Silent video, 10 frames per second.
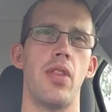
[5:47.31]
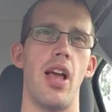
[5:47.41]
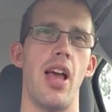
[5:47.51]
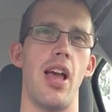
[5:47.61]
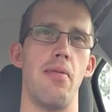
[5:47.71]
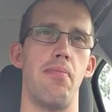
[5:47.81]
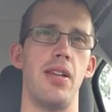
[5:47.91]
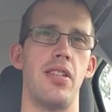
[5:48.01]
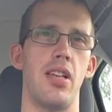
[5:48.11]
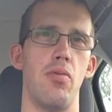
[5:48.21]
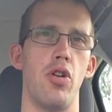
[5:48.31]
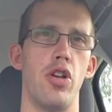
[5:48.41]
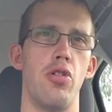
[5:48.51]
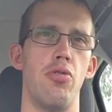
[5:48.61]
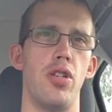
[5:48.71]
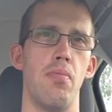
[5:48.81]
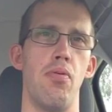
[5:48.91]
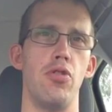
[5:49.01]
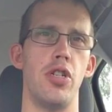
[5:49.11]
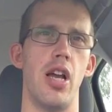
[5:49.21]
And basically what you do is you
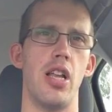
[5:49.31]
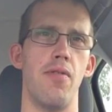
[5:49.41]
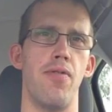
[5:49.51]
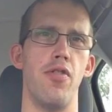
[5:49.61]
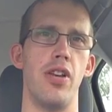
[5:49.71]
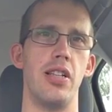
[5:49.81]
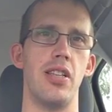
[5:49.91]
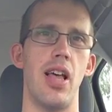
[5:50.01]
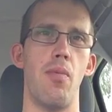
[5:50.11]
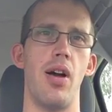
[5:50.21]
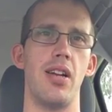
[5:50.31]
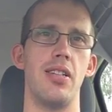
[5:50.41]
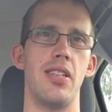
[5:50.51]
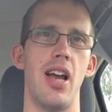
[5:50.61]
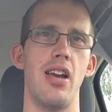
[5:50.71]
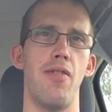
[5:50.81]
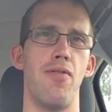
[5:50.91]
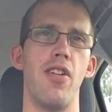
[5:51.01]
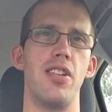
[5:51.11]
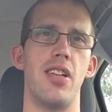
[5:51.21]
portion out your food into that one container,
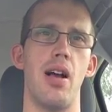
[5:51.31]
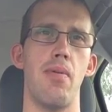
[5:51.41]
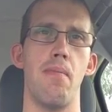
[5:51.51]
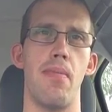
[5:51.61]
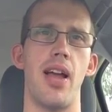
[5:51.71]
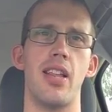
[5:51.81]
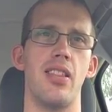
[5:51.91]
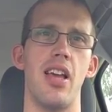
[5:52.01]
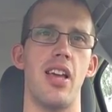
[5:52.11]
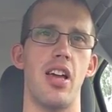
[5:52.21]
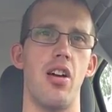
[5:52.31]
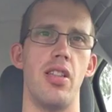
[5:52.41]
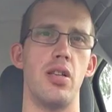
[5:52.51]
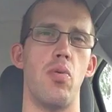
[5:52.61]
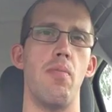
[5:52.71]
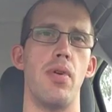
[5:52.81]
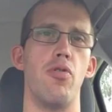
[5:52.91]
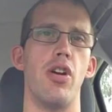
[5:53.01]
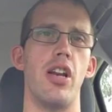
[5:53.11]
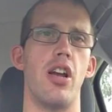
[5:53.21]
freeze it up, and bang, there you go. There's one
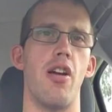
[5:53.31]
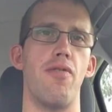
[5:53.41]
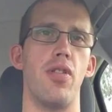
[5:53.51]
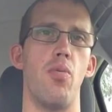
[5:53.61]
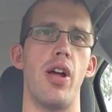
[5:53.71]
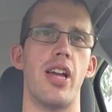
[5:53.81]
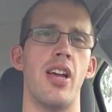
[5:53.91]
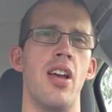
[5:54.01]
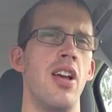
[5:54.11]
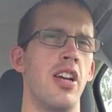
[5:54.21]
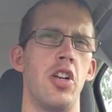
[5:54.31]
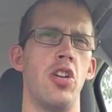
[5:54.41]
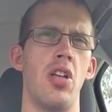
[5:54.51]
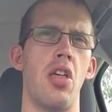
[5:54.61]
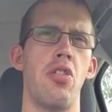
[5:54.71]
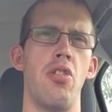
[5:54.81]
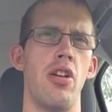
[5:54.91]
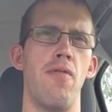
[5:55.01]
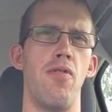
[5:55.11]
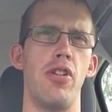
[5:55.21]
meal ready to go for the week. You do that
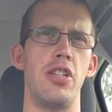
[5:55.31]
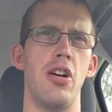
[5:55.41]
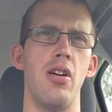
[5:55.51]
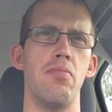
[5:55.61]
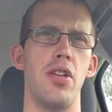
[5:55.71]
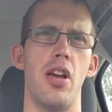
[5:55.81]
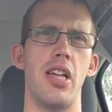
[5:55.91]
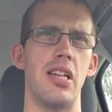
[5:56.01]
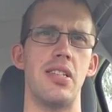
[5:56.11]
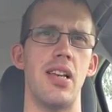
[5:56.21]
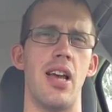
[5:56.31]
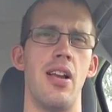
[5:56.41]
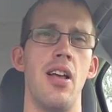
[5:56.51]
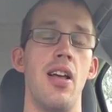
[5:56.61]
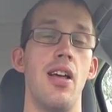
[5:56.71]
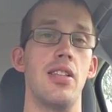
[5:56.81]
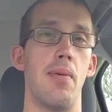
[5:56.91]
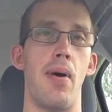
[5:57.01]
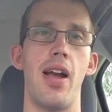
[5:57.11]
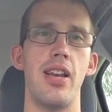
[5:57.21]
30 or 40 times, you know, you're set.
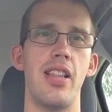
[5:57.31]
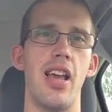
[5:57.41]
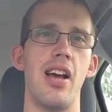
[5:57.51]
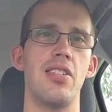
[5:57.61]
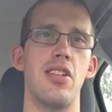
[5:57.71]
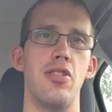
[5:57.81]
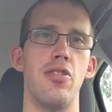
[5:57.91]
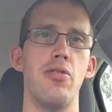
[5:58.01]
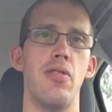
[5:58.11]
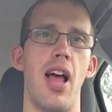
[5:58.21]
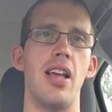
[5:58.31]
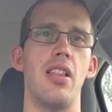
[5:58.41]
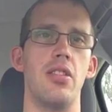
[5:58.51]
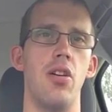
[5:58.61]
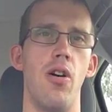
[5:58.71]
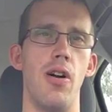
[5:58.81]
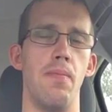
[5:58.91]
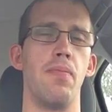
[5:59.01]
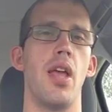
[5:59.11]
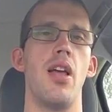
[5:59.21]
It's a pain in the ass to do at the
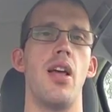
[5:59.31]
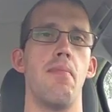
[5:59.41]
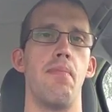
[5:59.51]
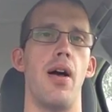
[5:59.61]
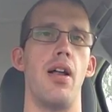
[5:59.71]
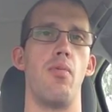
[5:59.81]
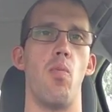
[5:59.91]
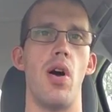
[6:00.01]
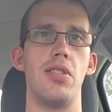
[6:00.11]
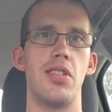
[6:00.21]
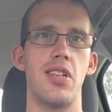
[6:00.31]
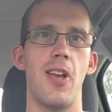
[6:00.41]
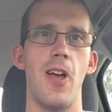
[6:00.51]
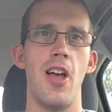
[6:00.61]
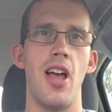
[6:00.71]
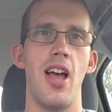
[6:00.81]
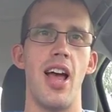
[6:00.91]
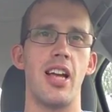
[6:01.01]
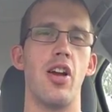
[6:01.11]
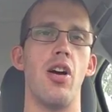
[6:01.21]
time, but once
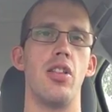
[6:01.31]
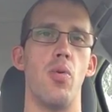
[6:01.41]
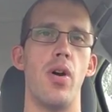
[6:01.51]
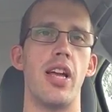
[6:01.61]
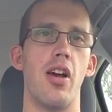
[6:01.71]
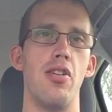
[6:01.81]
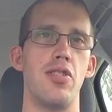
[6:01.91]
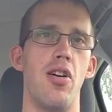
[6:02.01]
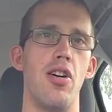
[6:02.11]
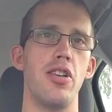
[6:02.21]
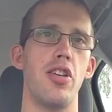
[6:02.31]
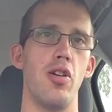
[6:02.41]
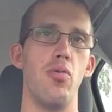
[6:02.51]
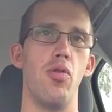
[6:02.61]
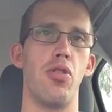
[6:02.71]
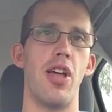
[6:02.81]
the week goes on, you will